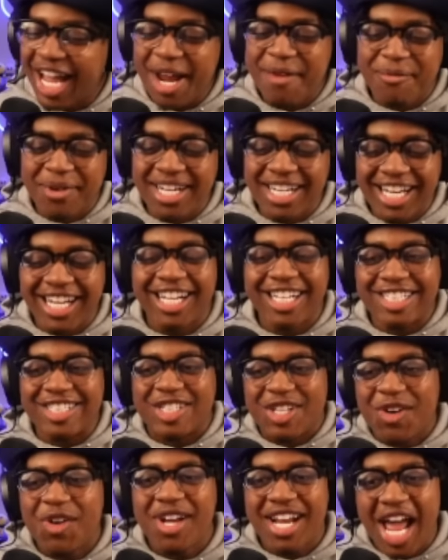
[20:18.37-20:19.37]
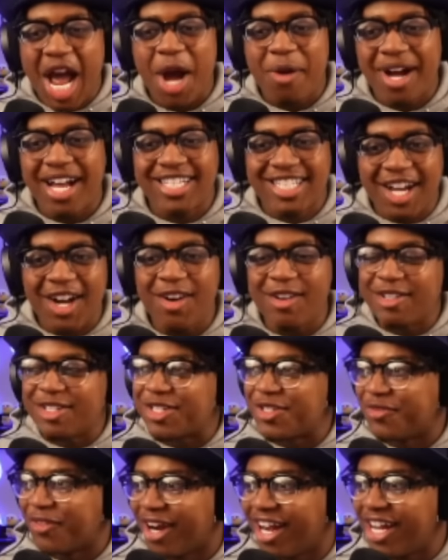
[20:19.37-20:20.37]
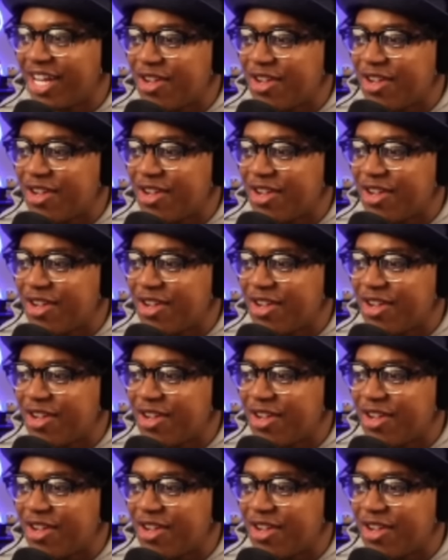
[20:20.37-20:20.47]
but nigga, do it how I told you, bro.